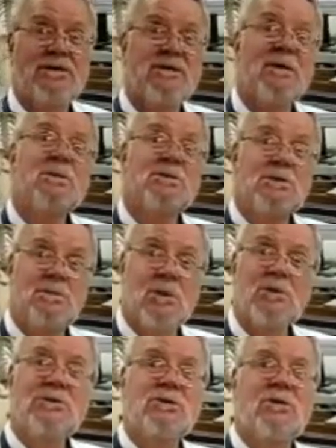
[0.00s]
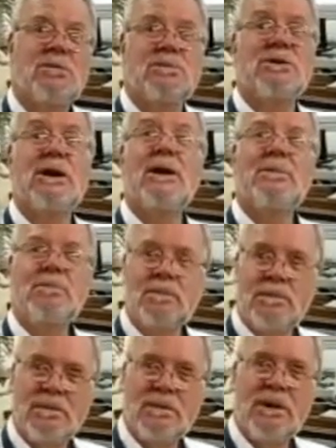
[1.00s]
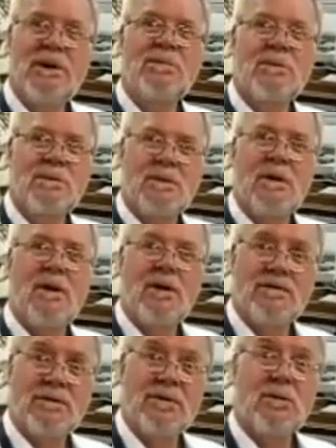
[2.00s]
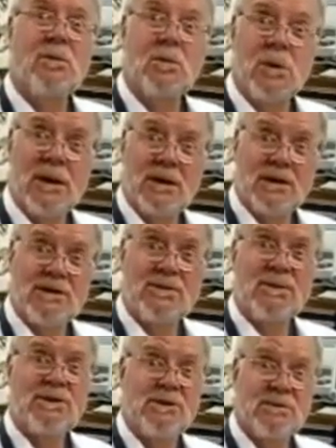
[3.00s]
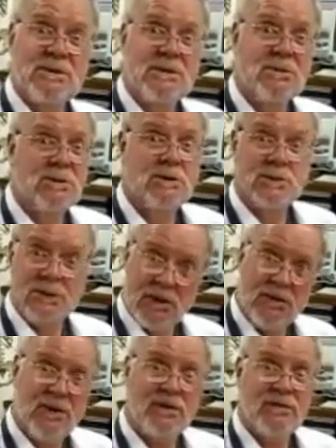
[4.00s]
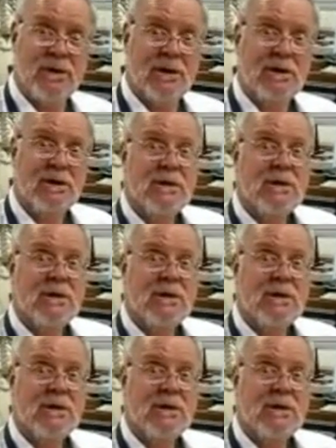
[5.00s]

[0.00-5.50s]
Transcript: And so there was a Boskop type named after one specimen, which we don't have here.